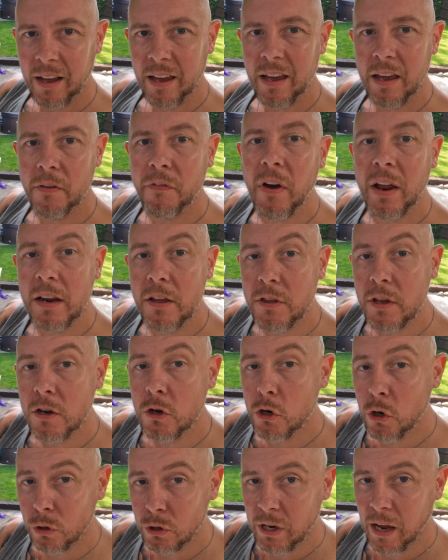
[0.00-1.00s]
if anything
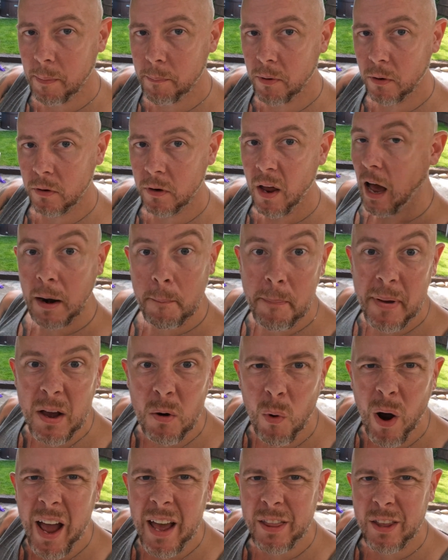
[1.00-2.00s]
does happen, and be
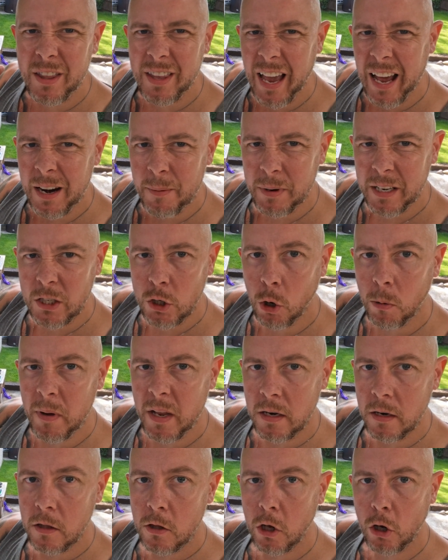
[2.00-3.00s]
aware that the enemy's
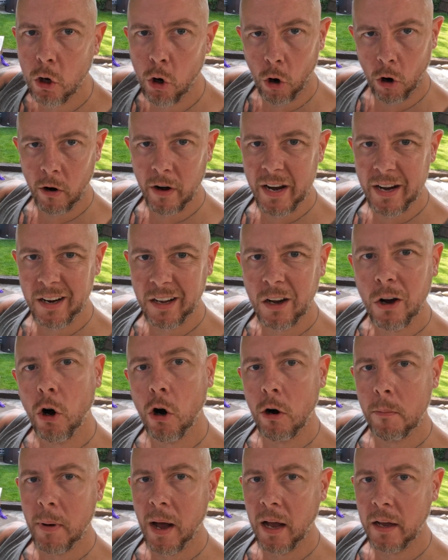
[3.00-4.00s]
coming, the chlorine and
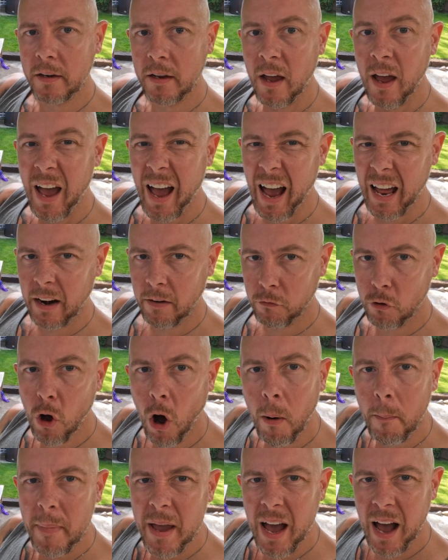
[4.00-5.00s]
chloramide, and I've
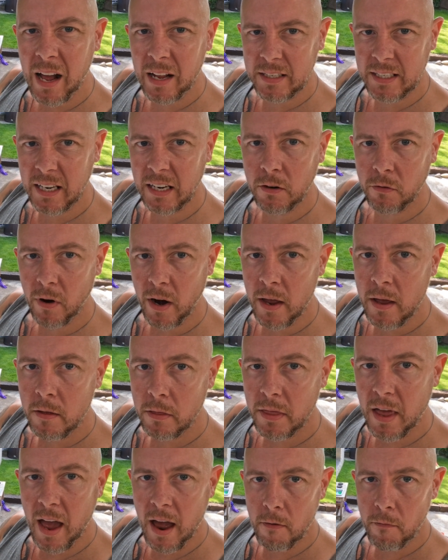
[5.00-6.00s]
got my artillery
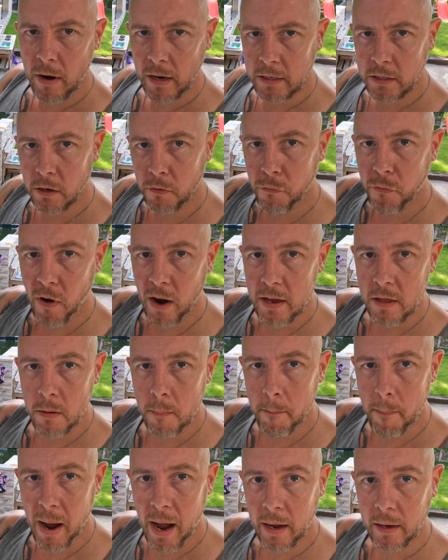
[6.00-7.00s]
there ready to fight them
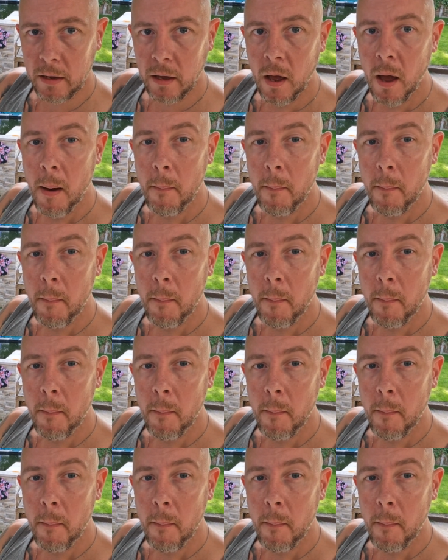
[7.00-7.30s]
back.